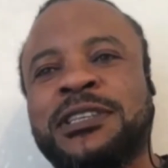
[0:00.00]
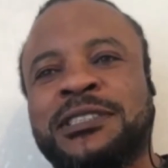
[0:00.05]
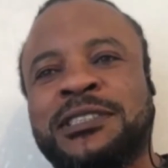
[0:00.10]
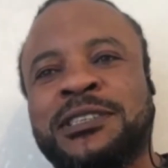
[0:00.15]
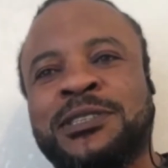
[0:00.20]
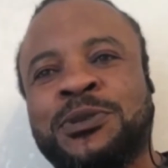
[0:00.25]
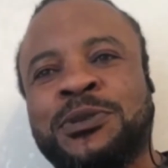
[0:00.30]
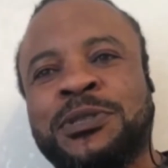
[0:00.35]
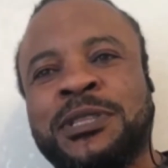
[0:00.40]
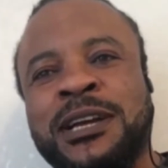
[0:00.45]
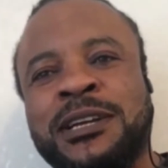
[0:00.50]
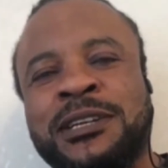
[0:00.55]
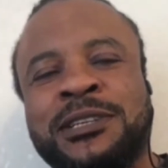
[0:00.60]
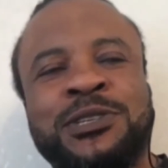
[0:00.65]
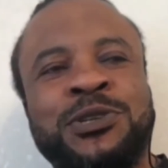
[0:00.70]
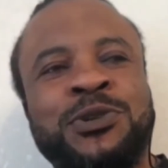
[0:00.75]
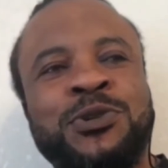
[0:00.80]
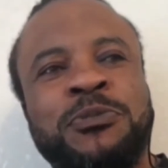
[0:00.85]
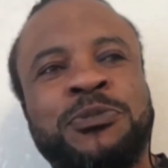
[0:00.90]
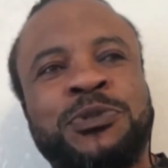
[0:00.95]
you know, that
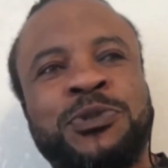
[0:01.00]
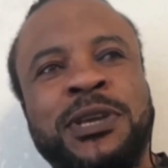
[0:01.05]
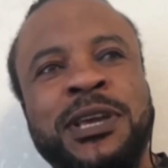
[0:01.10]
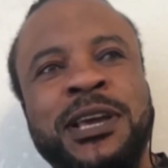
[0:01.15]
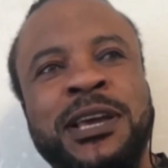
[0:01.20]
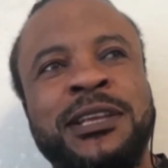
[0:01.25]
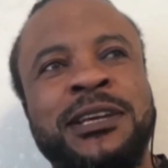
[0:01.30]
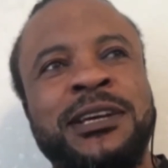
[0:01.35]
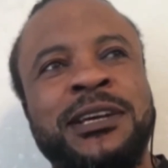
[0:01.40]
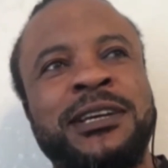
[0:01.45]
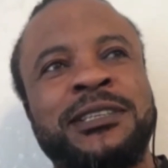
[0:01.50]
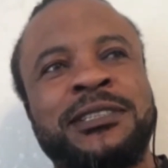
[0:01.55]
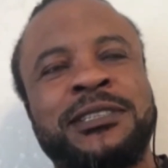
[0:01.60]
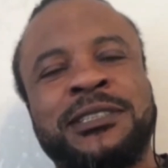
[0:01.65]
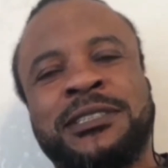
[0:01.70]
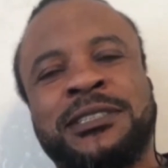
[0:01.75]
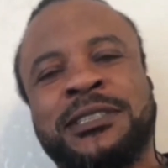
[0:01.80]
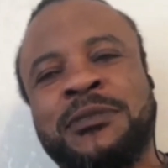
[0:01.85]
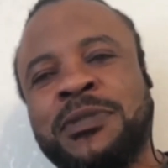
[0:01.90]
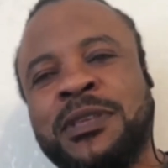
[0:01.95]
grew up together in the
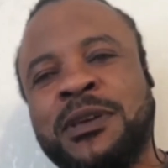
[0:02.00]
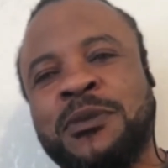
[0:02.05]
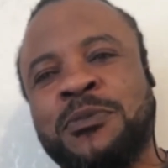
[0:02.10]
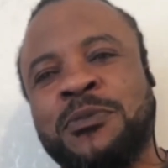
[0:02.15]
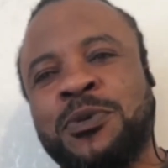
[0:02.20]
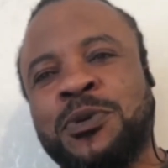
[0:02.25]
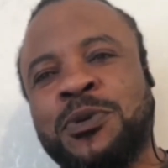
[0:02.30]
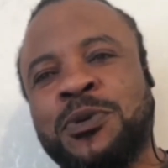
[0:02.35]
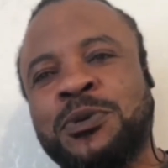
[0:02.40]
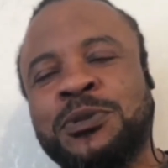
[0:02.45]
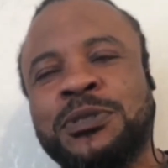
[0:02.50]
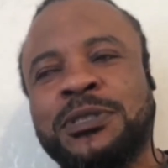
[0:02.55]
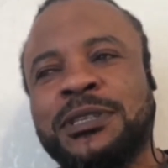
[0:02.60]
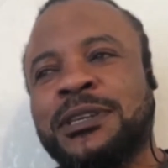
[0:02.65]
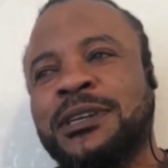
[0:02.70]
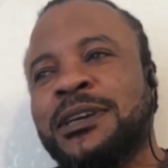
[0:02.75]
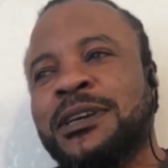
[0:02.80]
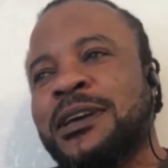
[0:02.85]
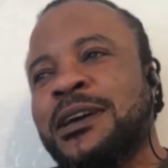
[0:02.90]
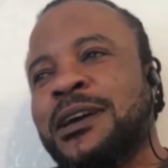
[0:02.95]
same neighborhood.
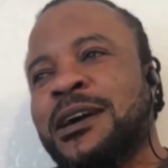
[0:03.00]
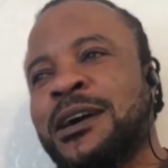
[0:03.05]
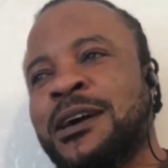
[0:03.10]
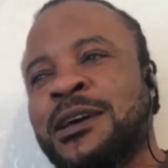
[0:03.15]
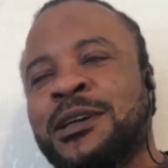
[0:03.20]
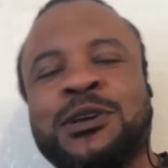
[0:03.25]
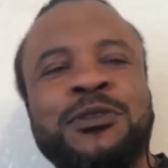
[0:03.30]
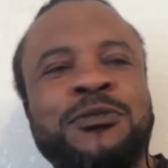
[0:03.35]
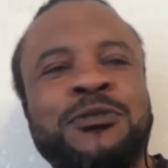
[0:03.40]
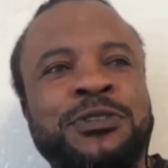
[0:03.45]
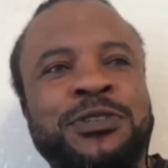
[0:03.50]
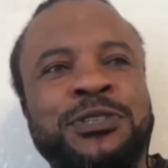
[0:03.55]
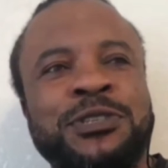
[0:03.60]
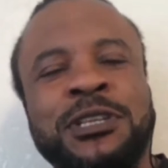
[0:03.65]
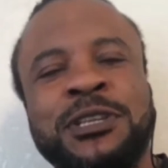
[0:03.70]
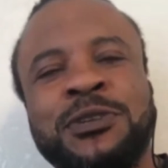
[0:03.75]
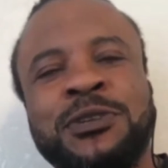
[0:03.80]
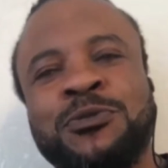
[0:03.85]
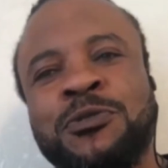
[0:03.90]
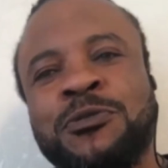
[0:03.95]
All of a
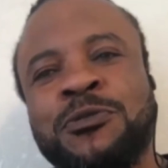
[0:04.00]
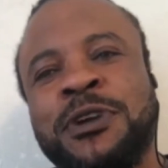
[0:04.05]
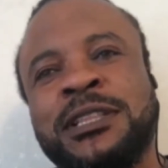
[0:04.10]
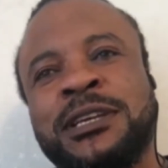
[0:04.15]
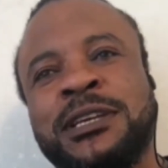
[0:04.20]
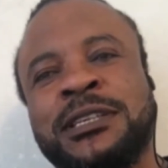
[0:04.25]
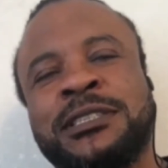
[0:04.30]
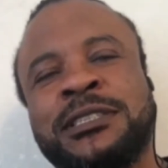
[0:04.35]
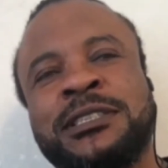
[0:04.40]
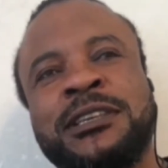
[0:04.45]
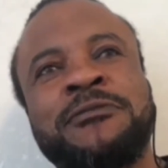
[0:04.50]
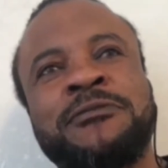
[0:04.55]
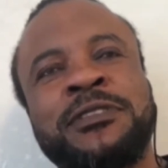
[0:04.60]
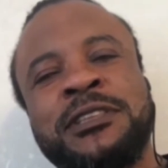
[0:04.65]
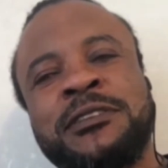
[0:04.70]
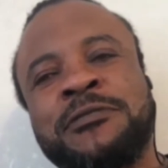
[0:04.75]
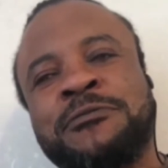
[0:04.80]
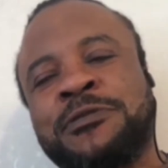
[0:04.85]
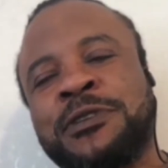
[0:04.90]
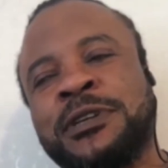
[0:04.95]
sudden, we find ourselves in
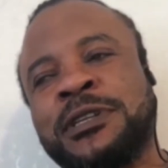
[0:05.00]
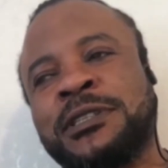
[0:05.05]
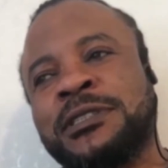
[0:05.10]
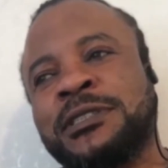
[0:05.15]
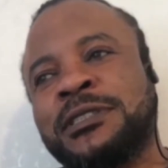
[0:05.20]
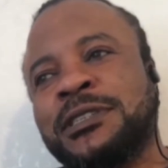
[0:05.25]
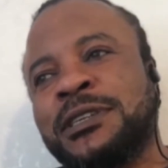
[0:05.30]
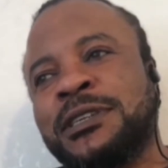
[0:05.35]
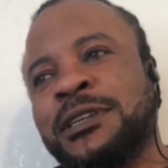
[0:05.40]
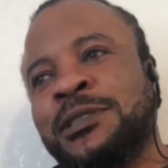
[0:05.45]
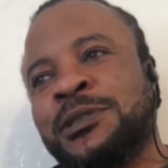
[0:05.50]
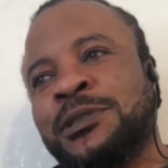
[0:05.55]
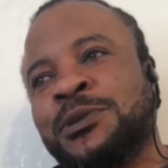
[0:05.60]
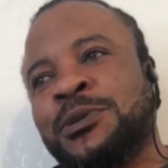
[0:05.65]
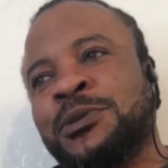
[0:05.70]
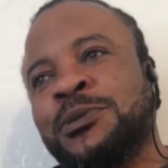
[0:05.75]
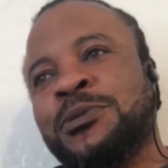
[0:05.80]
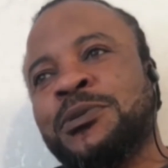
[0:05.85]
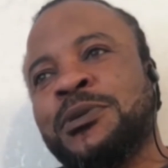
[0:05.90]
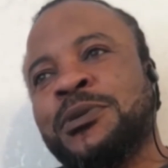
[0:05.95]
different, you
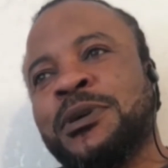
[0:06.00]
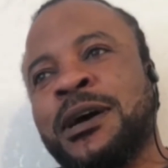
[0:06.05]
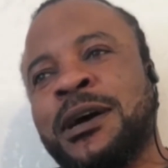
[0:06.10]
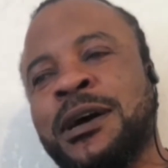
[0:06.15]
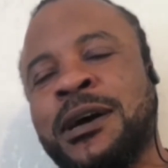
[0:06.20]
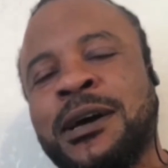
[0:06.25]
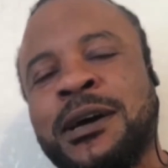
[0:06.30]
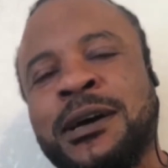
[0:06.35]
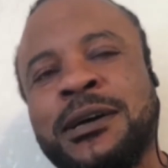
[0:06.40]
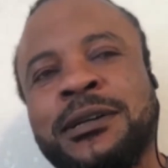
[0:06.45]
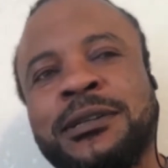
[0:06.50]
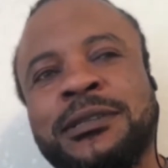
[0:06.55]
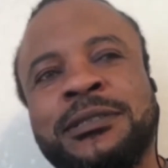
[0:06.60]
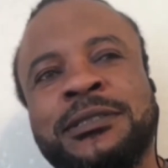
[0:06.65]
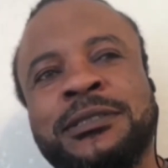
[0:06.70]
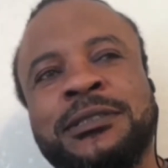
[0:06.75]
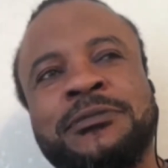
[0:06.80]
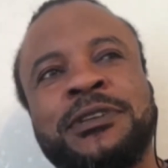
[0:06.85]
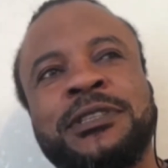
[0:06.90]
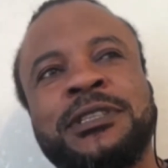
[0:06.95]
know,
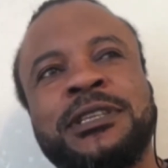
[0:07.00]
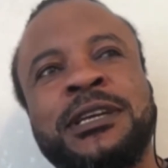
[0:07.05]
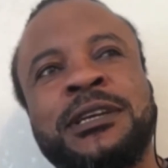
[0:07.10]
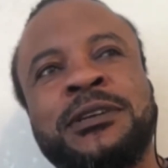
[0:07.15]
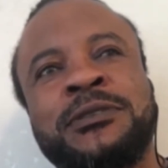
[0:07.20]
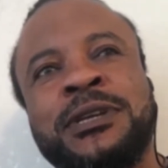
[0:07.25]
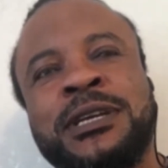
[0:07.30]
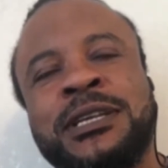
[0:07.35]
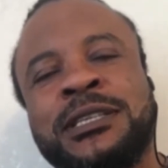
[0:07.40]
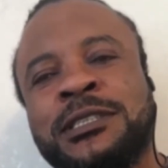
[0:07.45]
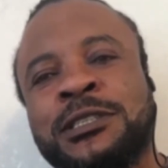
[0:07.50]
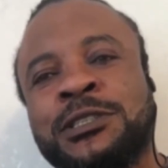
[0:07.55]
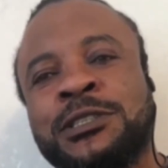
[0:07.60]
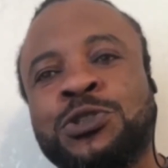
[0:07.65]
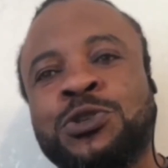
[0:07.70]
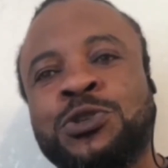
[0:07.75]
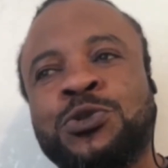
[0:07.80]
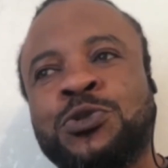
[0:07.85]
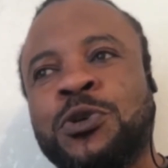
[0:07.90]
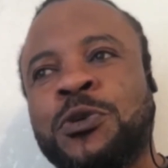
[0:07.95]
different areas in
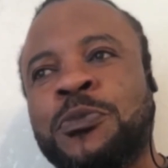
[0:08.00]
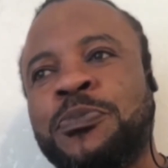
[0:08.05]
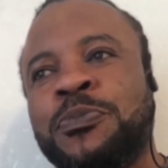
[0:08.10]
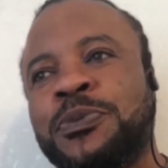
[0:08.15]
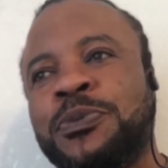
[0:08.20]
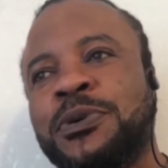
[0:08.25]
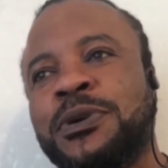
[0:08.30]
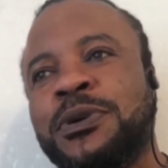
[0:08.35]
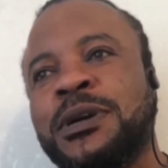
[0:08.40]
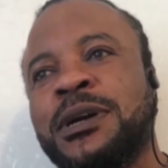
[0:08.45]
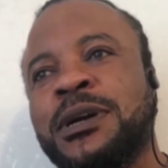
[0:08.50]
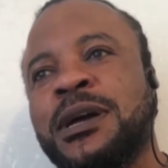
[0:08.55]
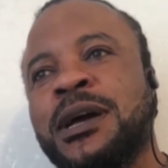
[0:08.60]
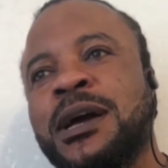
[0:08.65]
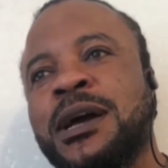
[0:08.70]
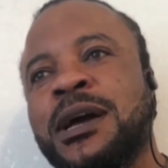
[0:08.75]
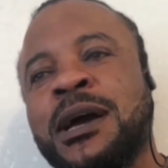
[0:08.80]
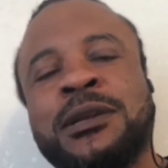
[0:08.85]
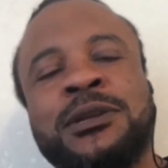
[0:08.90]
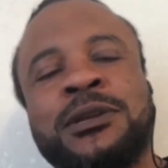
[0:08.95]
Europe
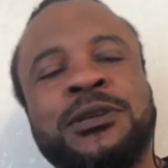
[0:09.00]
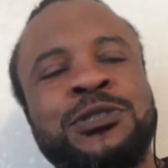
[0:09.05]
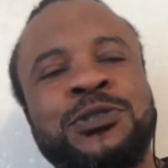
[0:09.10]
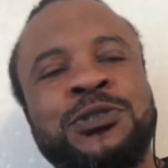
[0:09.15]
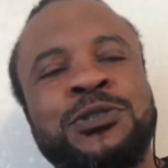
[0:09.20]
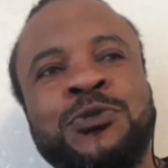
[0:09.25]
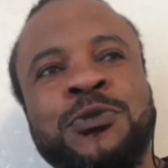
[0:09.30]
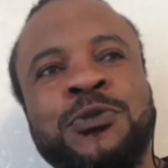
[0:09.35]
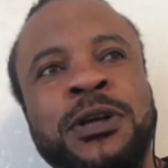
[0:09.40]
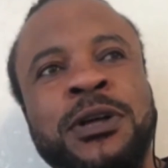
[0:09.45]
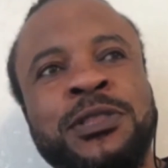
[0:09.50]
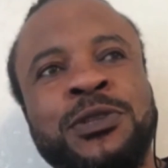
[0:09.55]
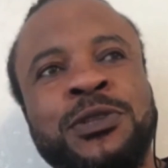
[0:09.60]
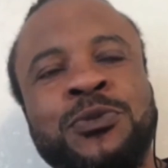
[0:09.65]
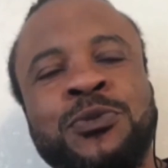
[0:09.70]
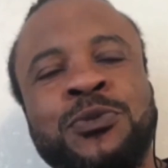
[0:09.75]
and also around the world.